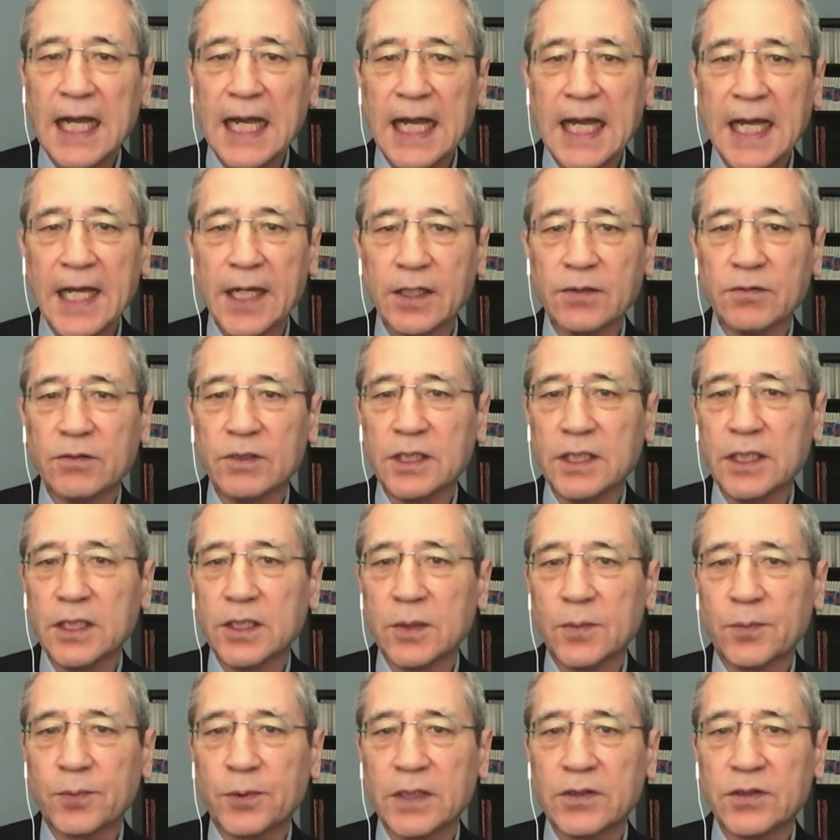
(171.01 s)
And you
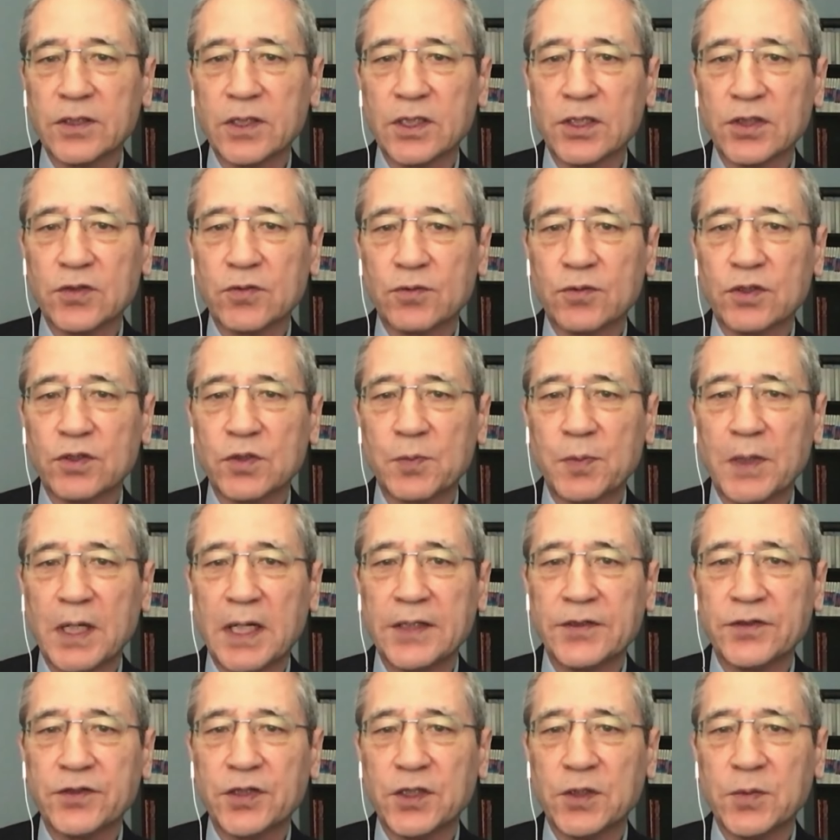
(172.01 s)
know, the president's
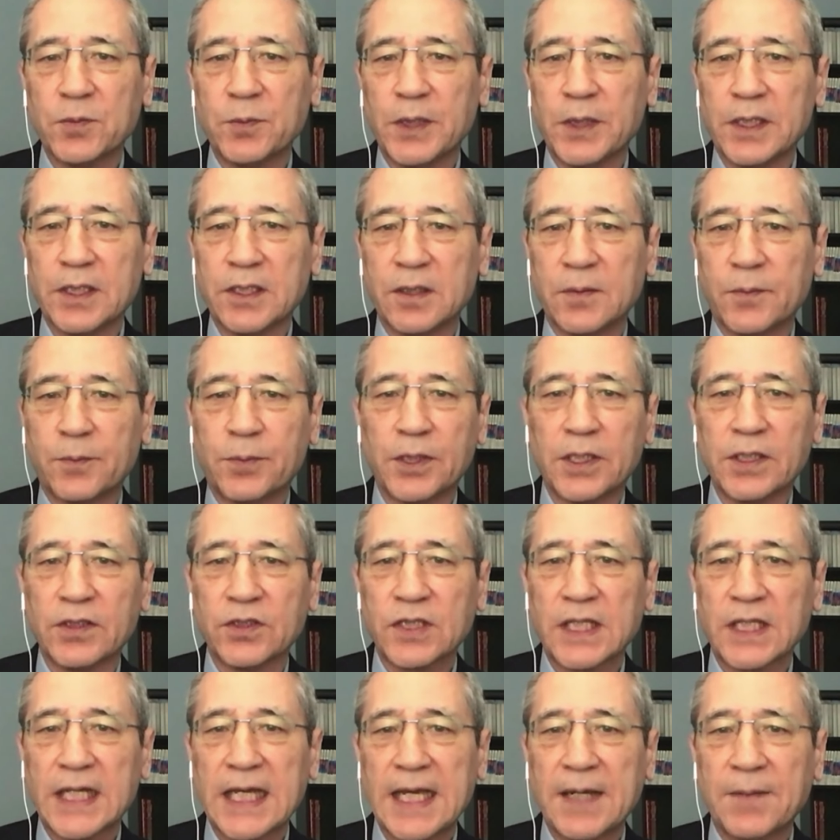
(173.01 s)
response has been to put
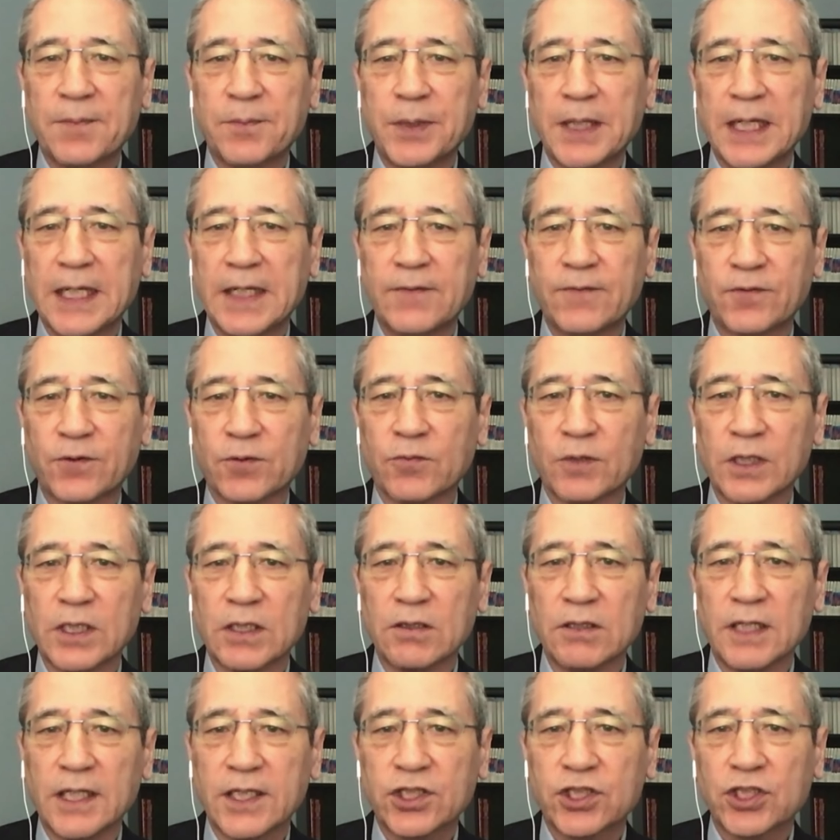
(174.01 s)
his campaign for
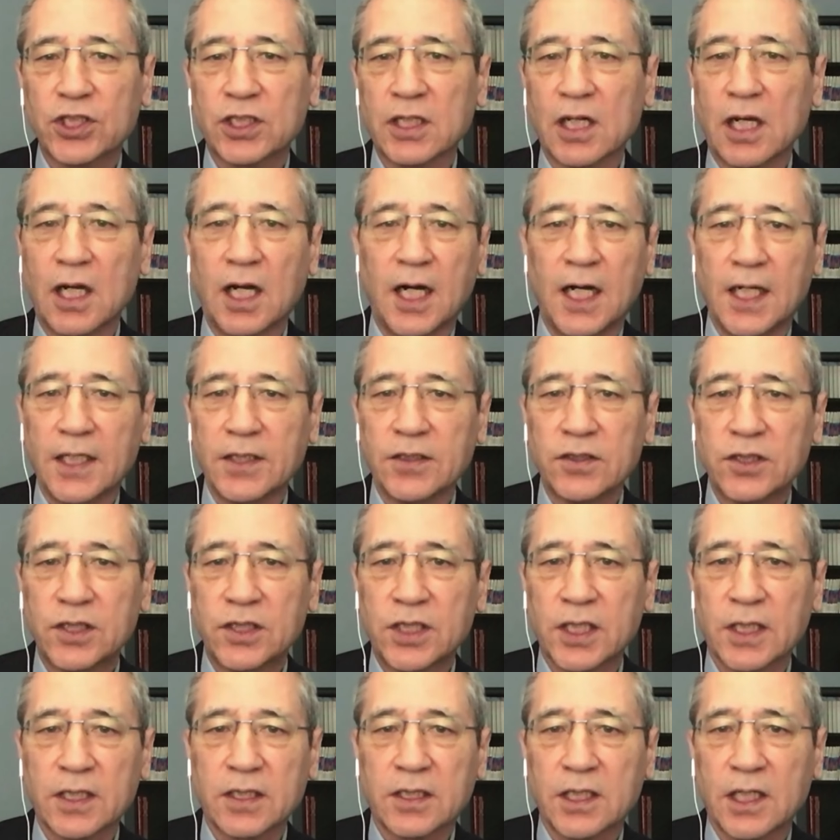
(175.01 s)
reelection on
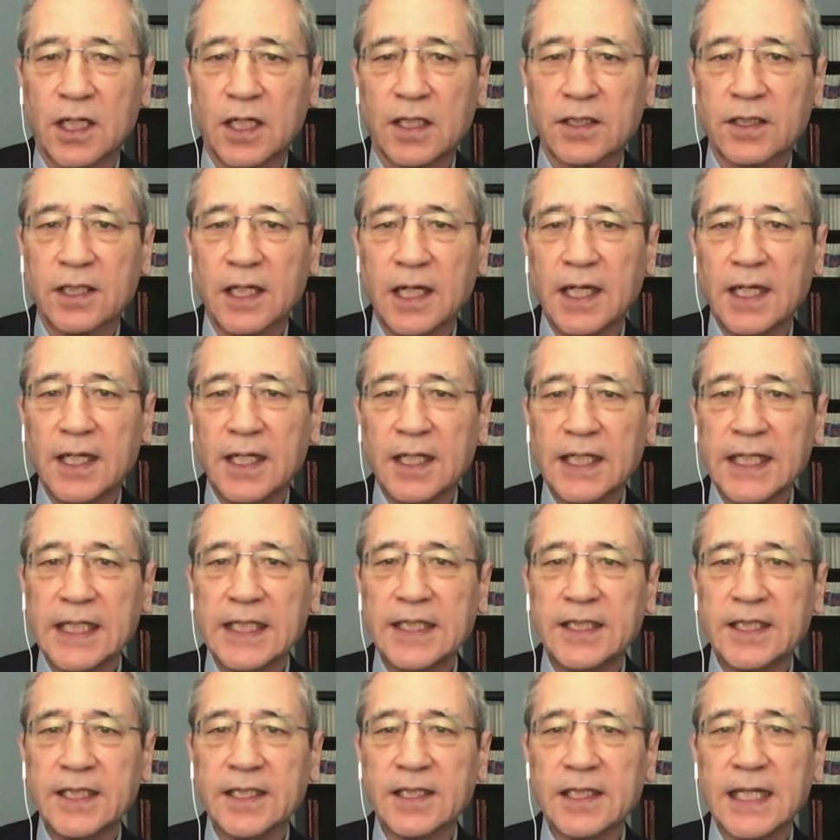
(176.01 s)
TikTok. He
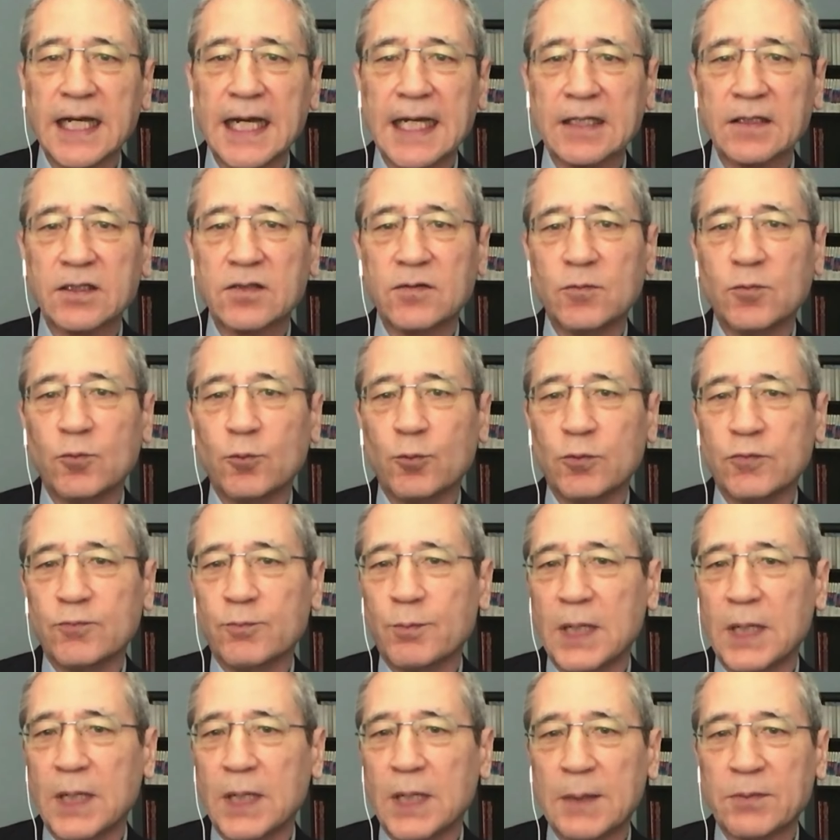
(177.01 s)
did that
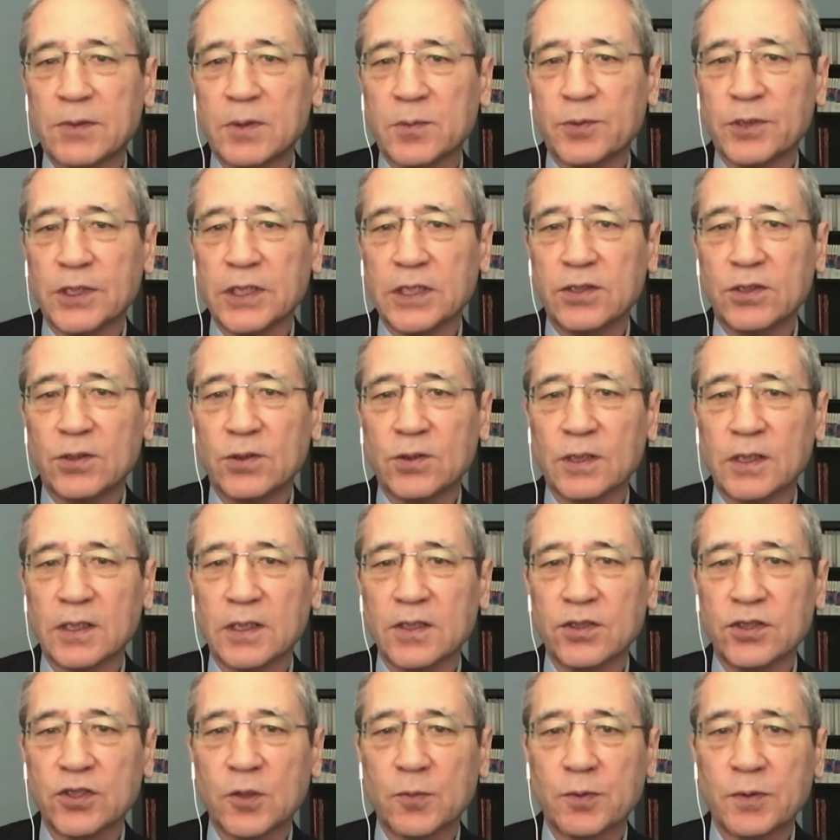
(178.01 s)
memorably during the
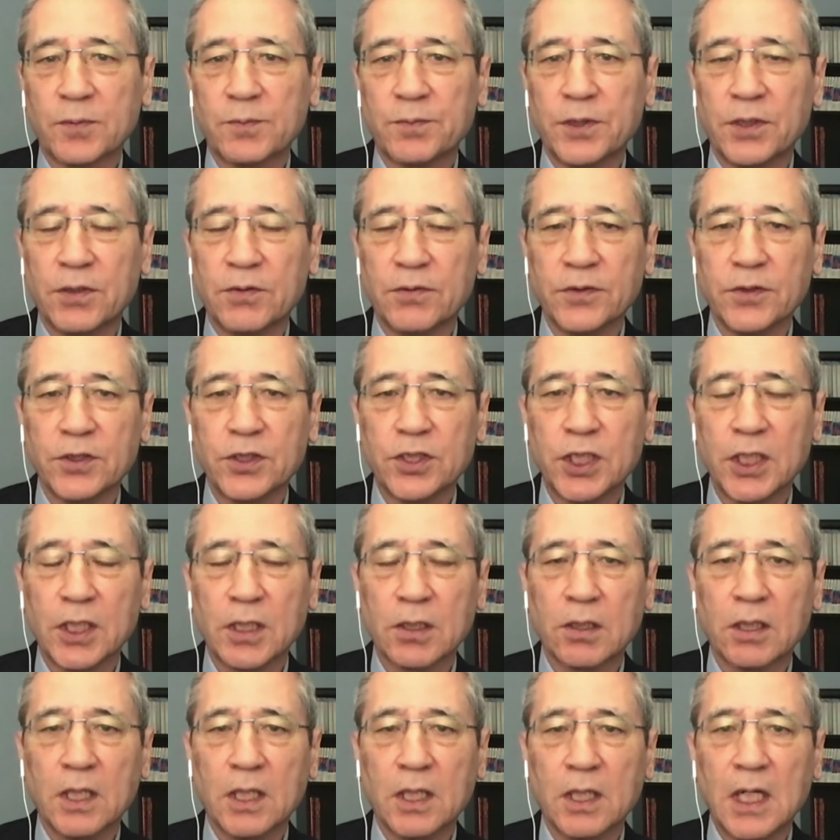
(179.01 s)
Super Bowl this
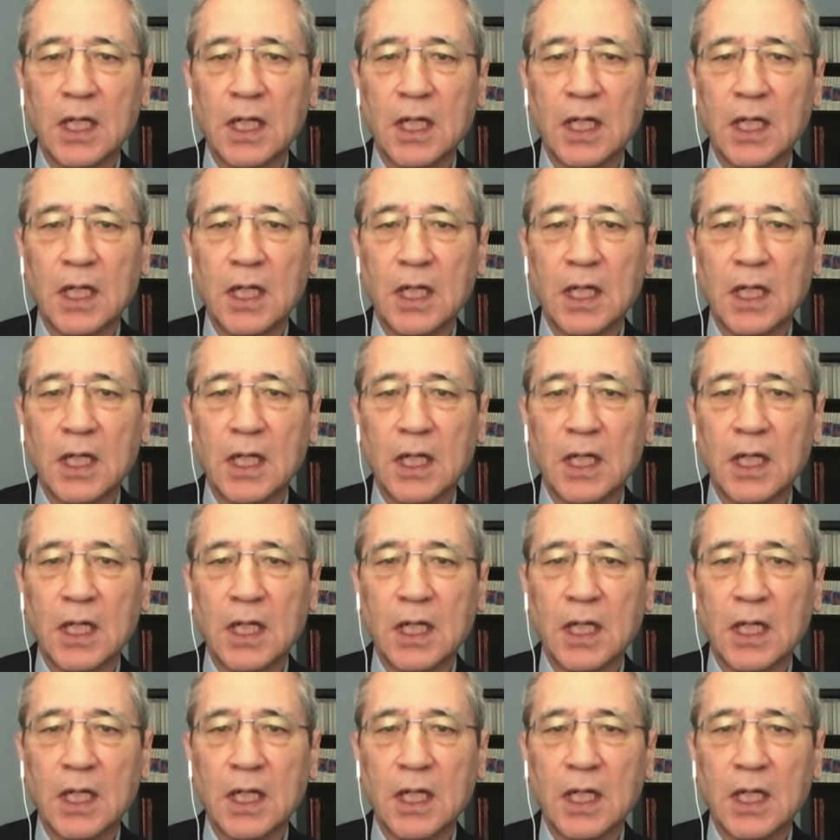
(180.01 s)
year.